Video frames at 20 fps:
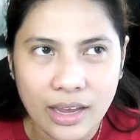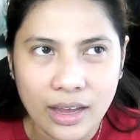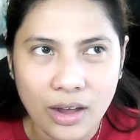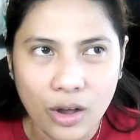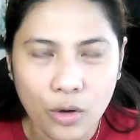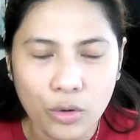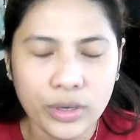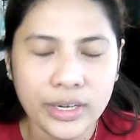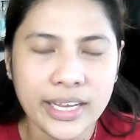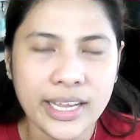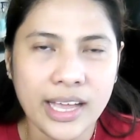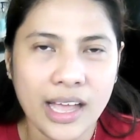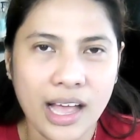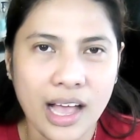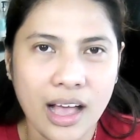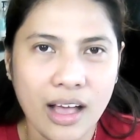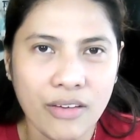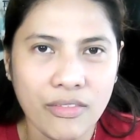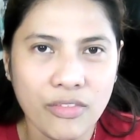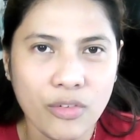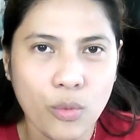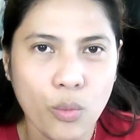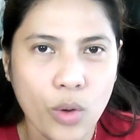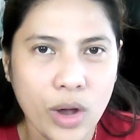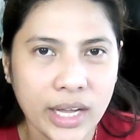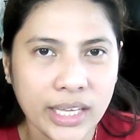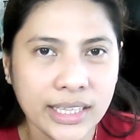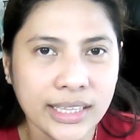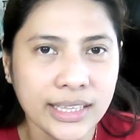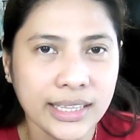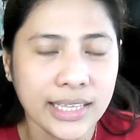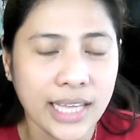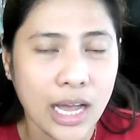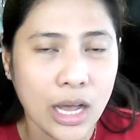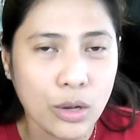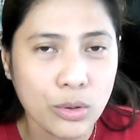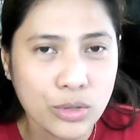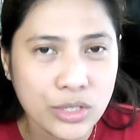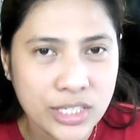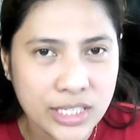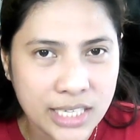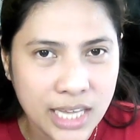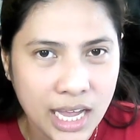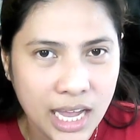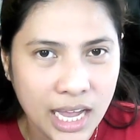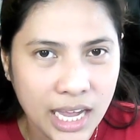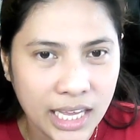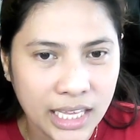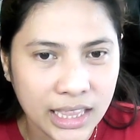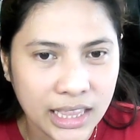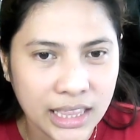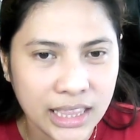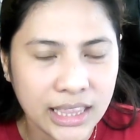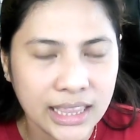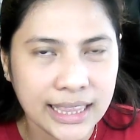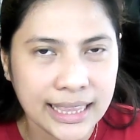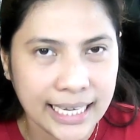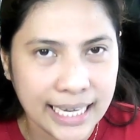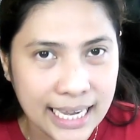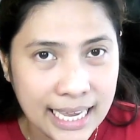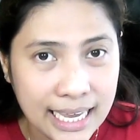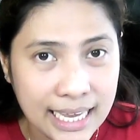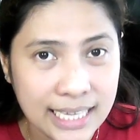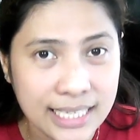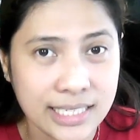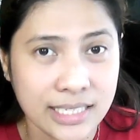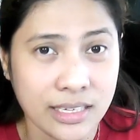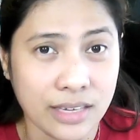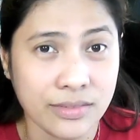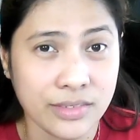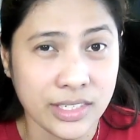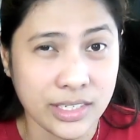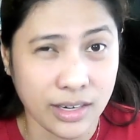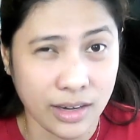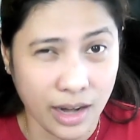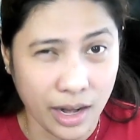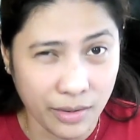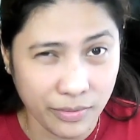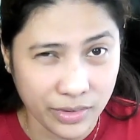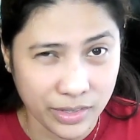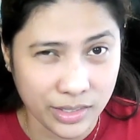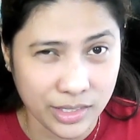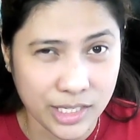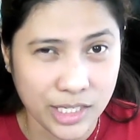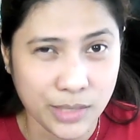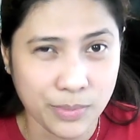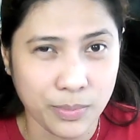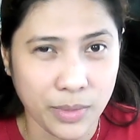only have 1003 subscribers,